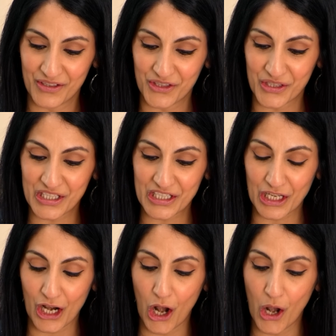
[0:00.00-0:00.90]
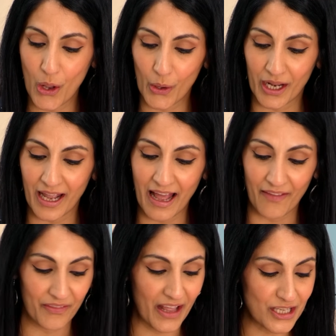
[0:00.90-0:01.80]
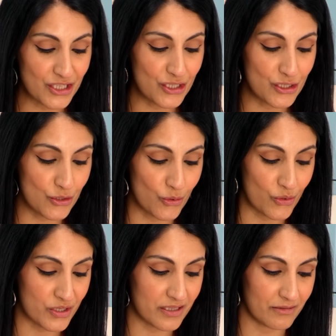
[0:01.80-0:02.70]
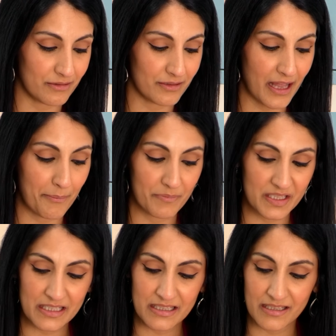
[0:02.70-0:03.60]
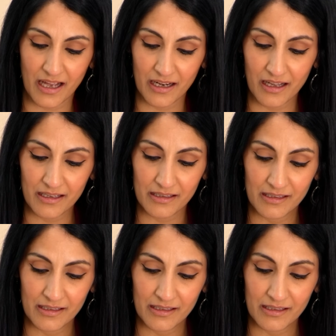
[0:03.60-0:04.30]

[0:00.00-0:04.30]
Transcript: Just look at that sauce or that masala